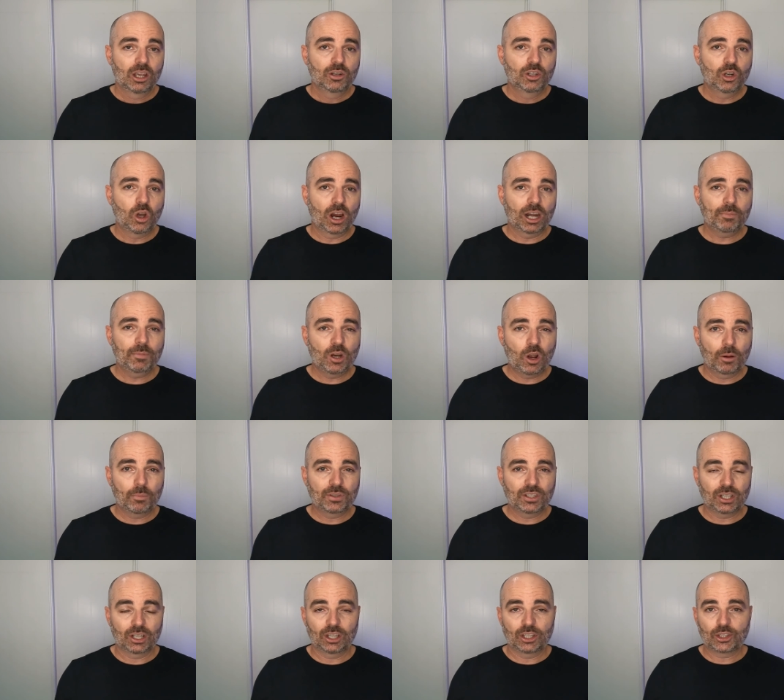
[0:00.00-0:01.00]

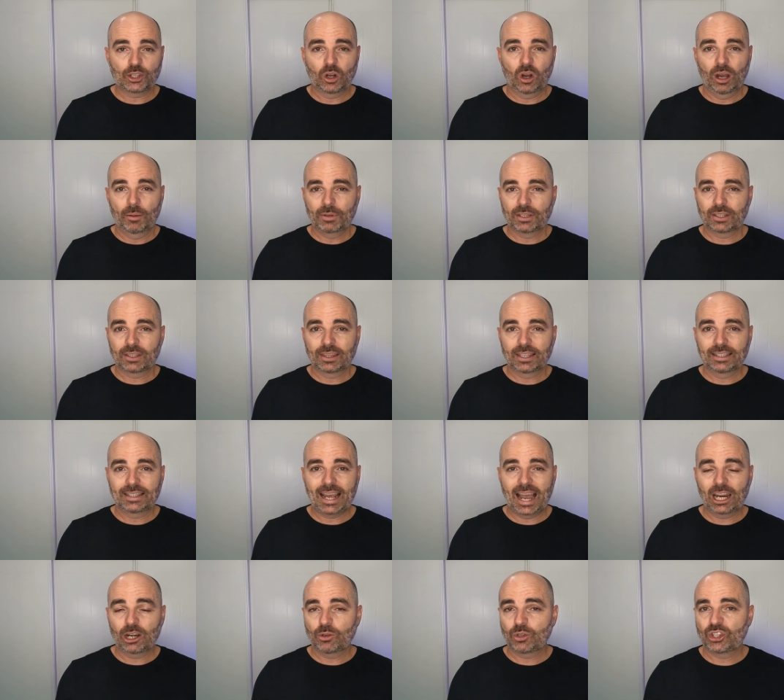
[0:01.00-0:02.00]
99% of the time is the
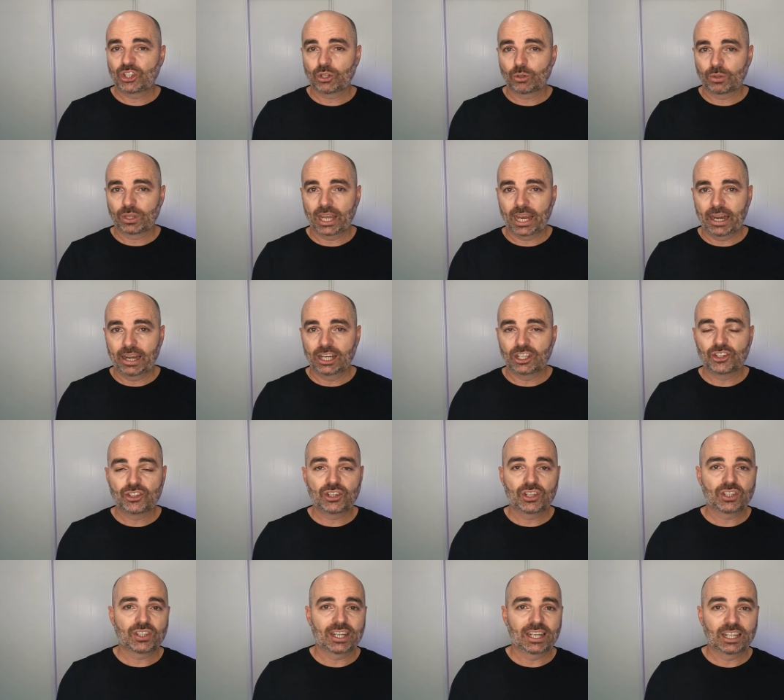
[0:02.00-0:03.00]
data is still there, it's
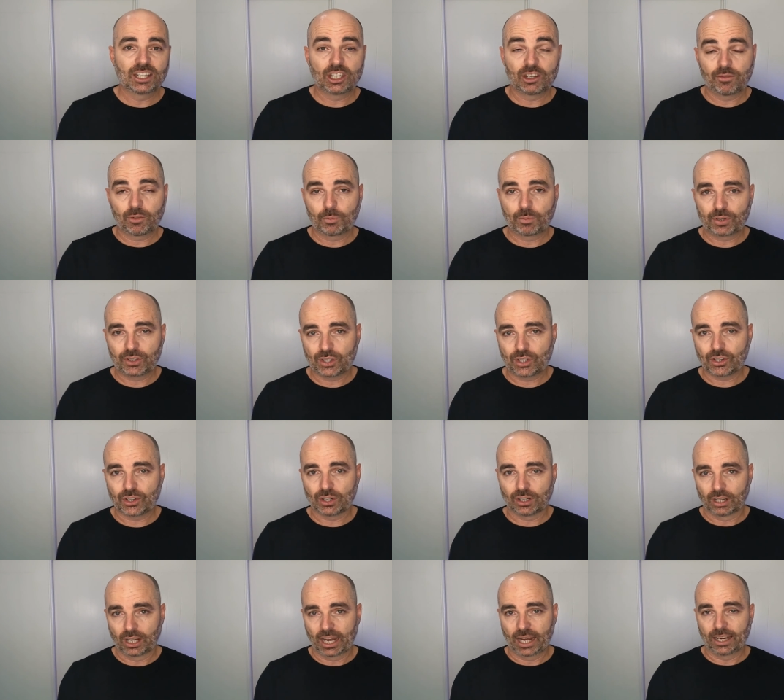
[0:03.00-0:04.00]
just in a different
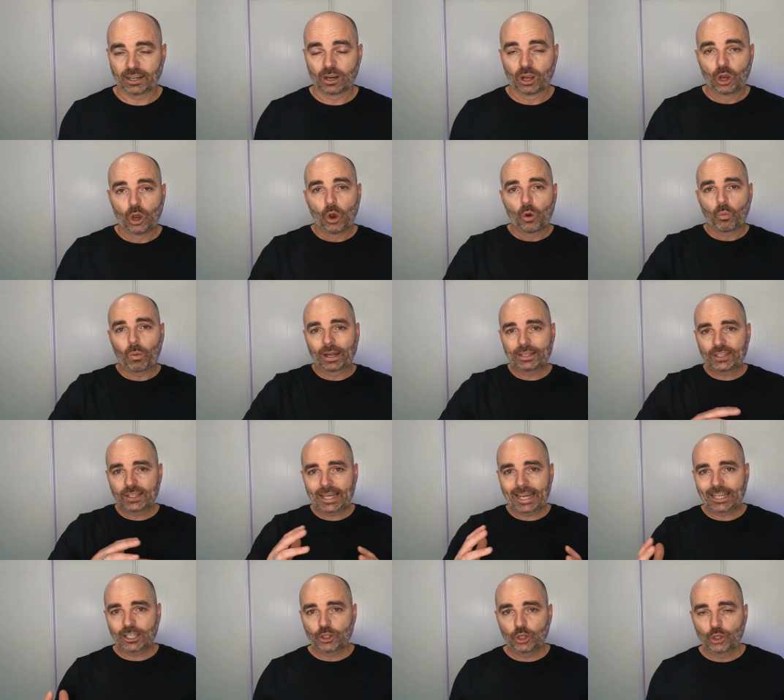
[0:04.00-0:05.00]
position. And once you
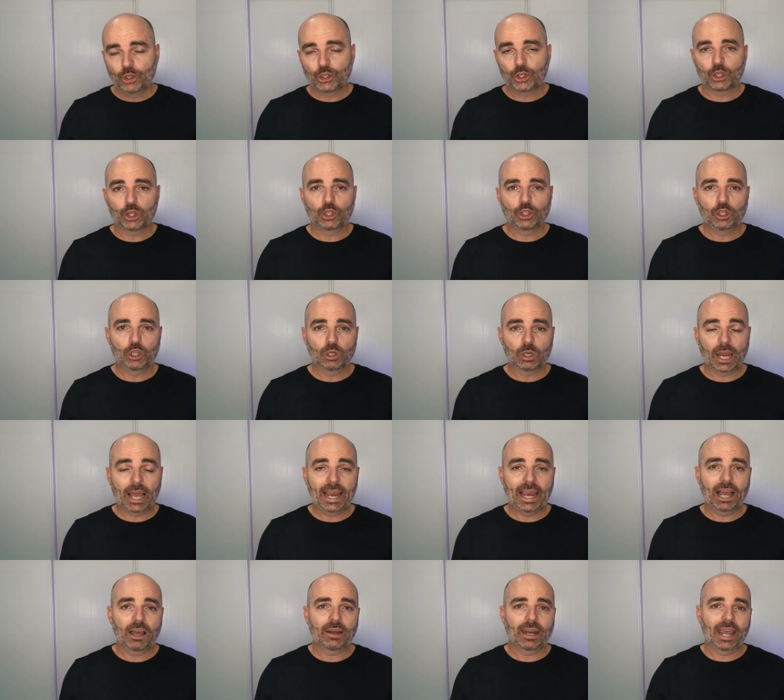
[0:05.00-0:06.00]
get used to the new
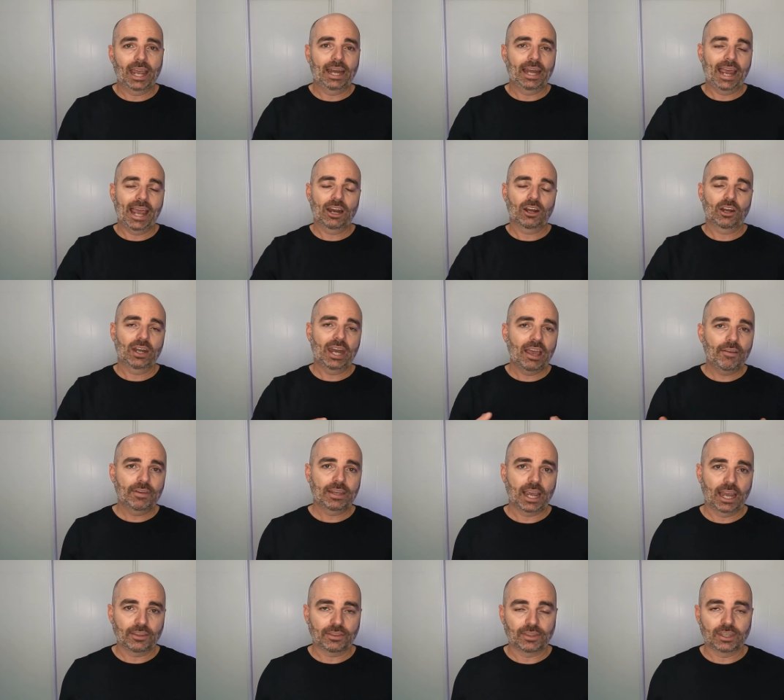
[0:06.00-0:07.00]
layout and how to
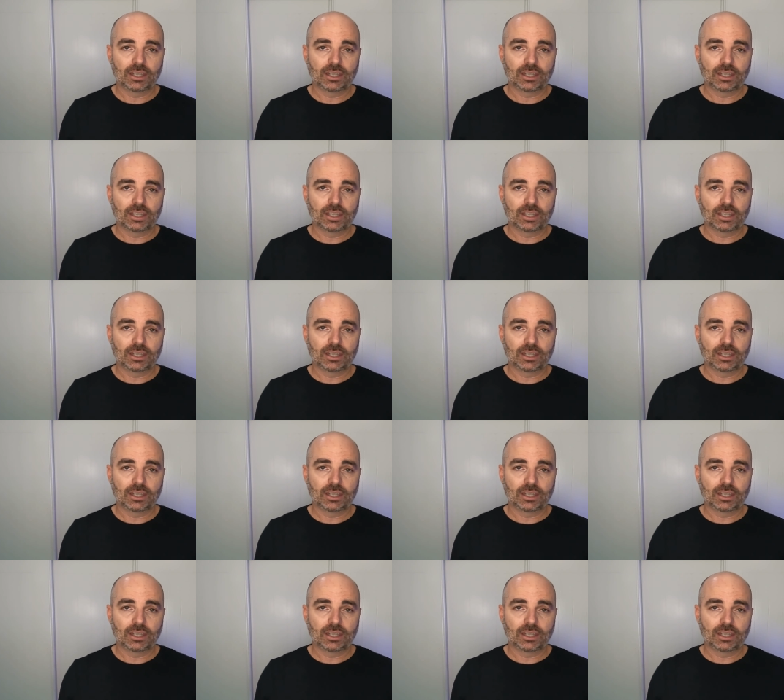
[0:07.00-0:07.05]
navigate